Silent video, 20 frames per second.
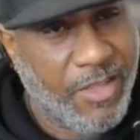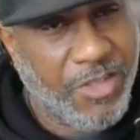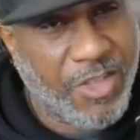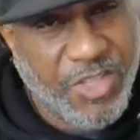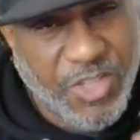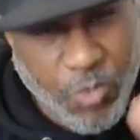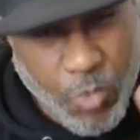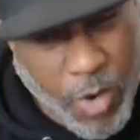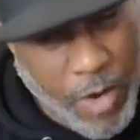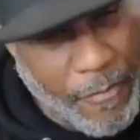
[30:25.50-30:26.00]

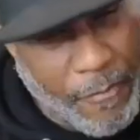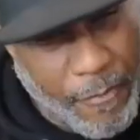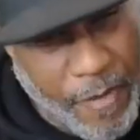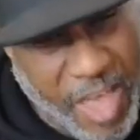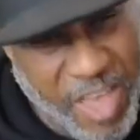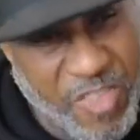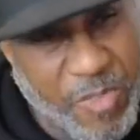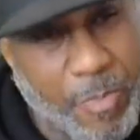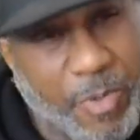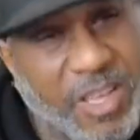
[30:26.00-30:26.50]
This is where
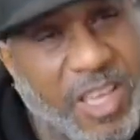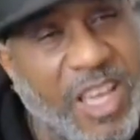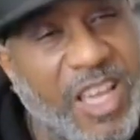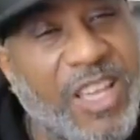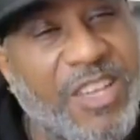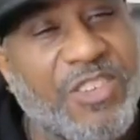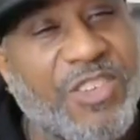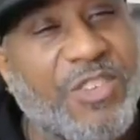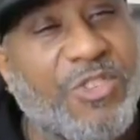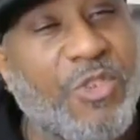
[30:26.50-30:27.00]
faith
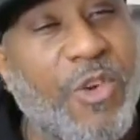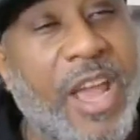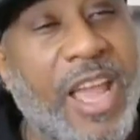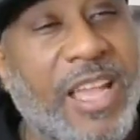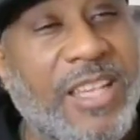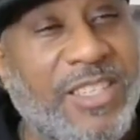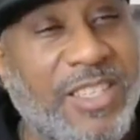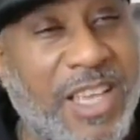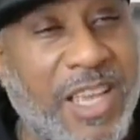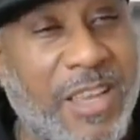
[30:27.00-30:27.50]
begins to
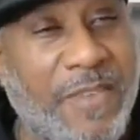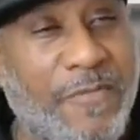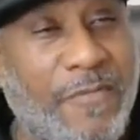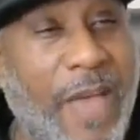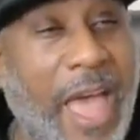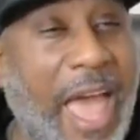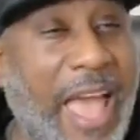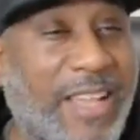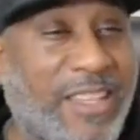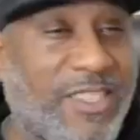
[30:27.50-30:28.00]
transcend
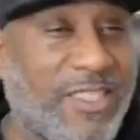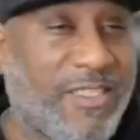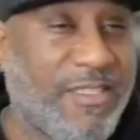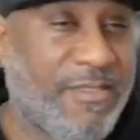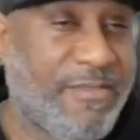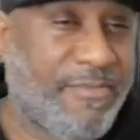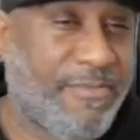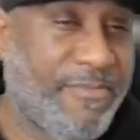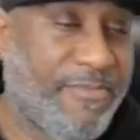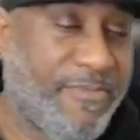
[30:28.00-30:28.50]

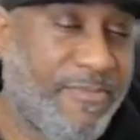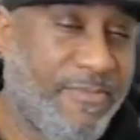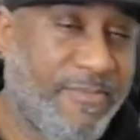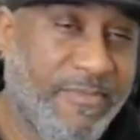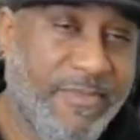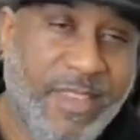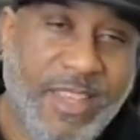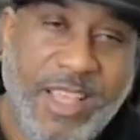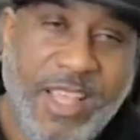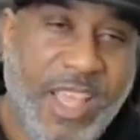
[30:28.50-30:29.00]
facts.
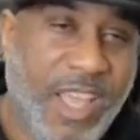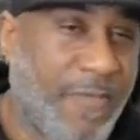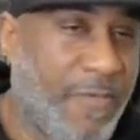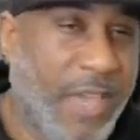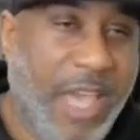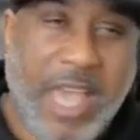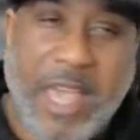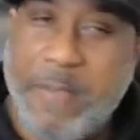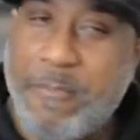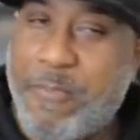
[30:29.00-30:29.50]

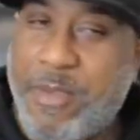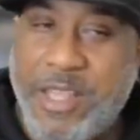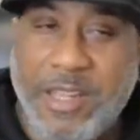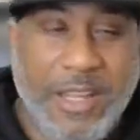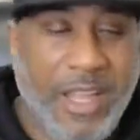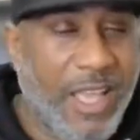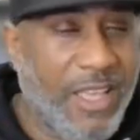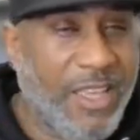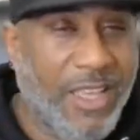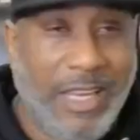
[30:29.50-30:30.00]
If you ain't
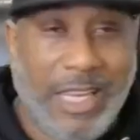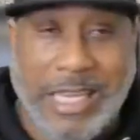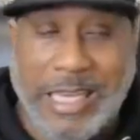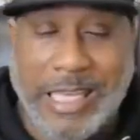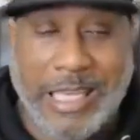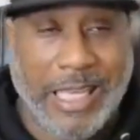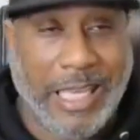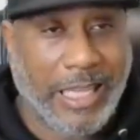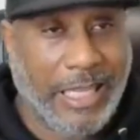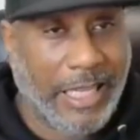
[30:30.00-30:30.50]
been there, you
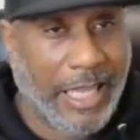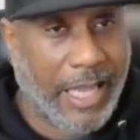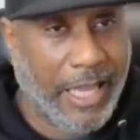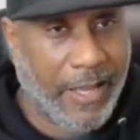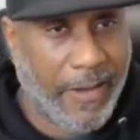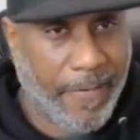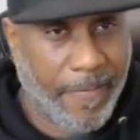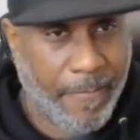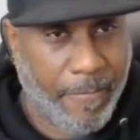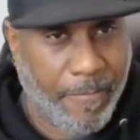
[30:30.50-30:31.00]
need to get there.
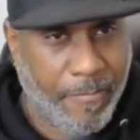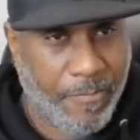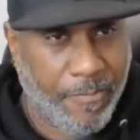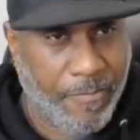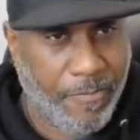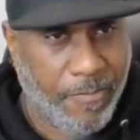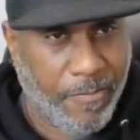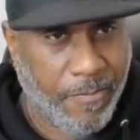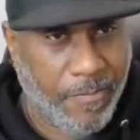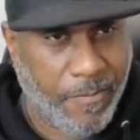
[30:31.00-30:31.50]

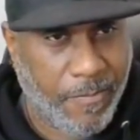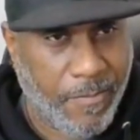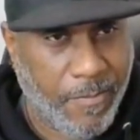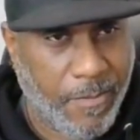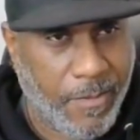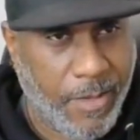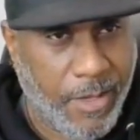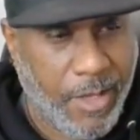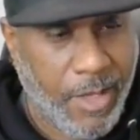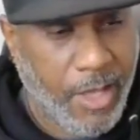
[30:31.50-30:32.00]

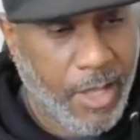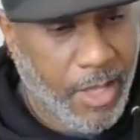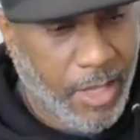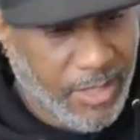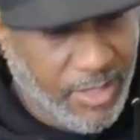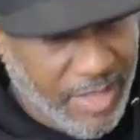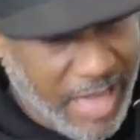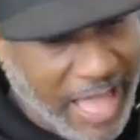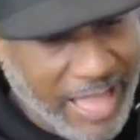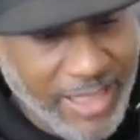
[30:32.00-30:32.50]

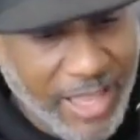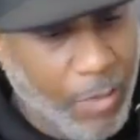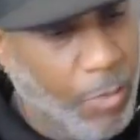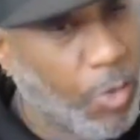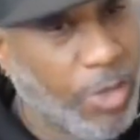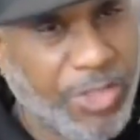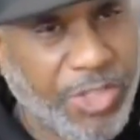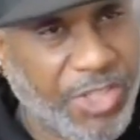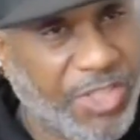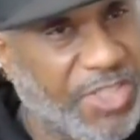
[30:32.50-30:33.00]
It's not that
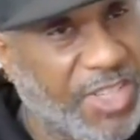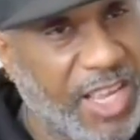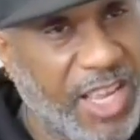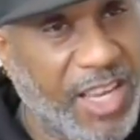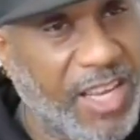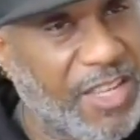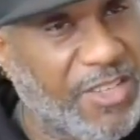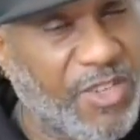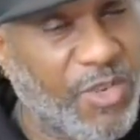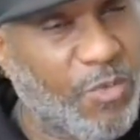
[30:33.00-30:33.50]
what you're
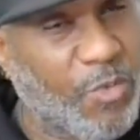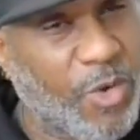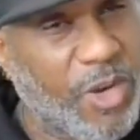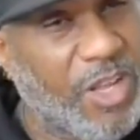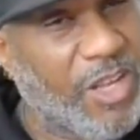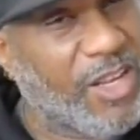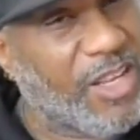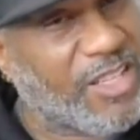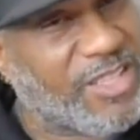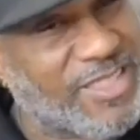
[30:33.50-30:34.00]
seeing isn't
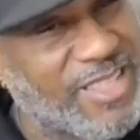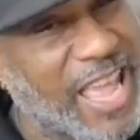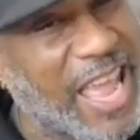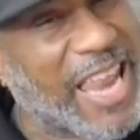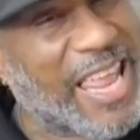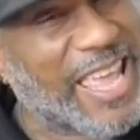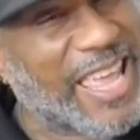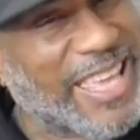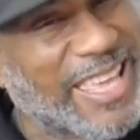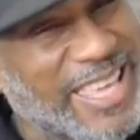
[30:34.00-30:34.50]
real, it's
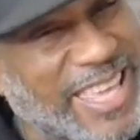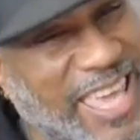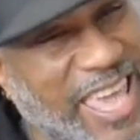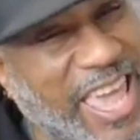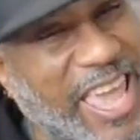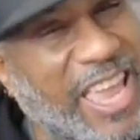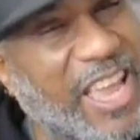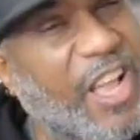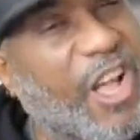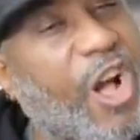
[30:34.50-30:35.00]
that it
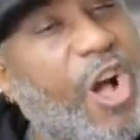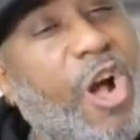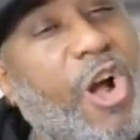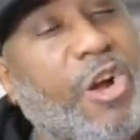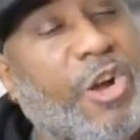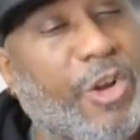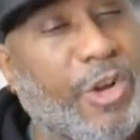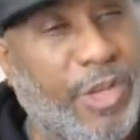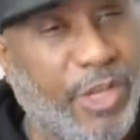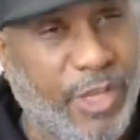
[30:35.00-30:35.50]
can't
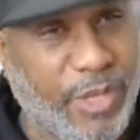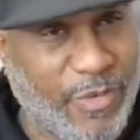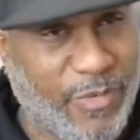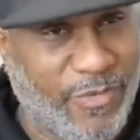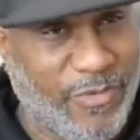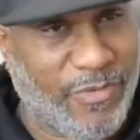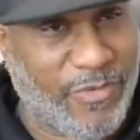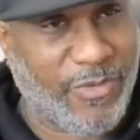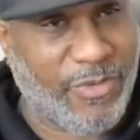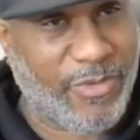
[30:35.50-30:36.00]
conquer you.